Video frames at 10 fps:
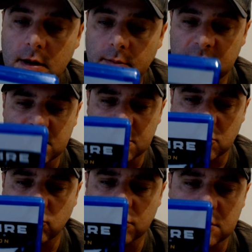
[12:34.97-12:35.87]
But this is
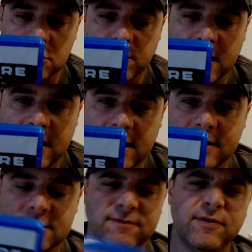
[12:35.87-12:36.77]
cool. It's in Japan.
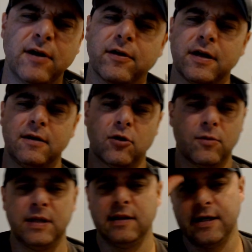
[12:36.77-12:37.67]
It's very
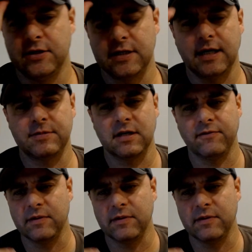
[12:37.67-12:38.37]
urban legend type stuff.